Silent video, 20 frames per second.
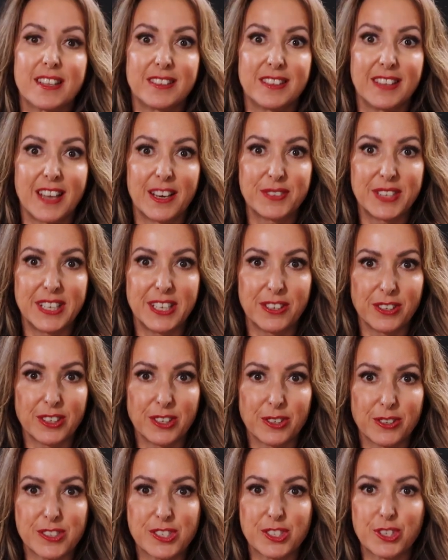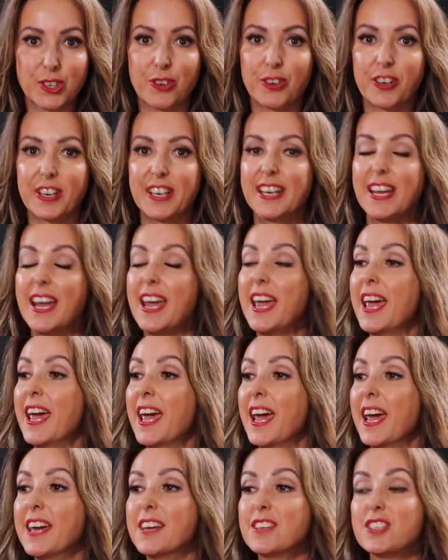loved hearing her story.
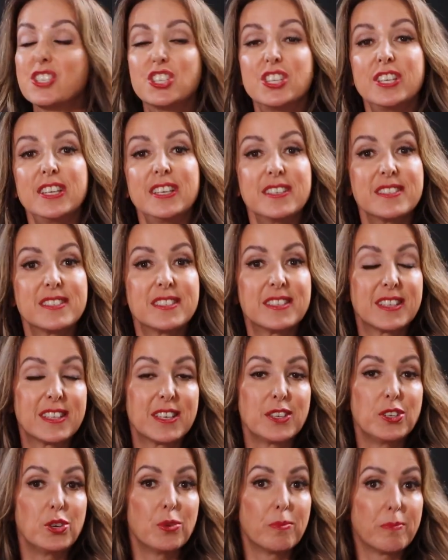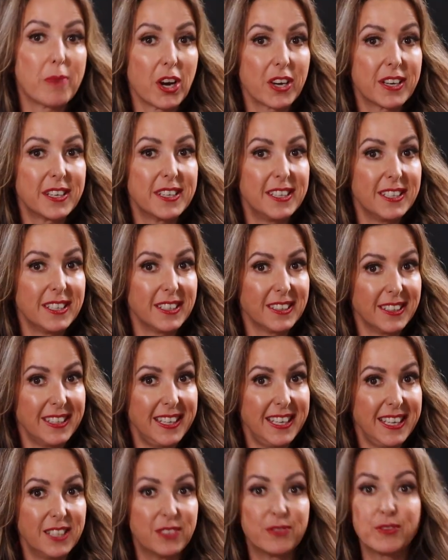And she is the new marketing
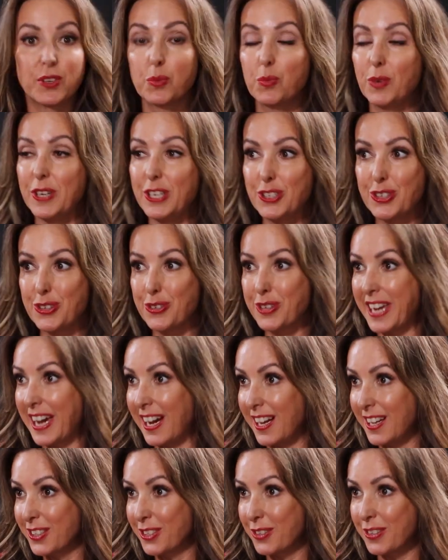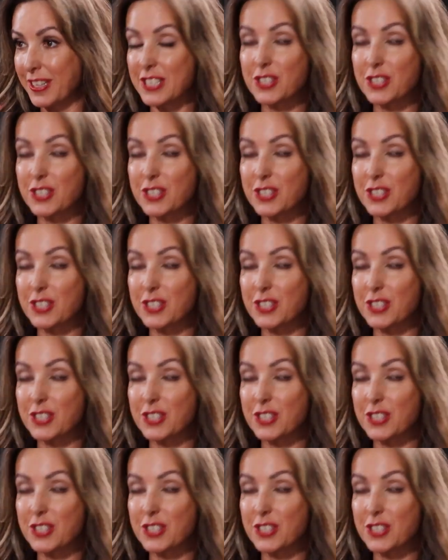lead for WEDO Calgary.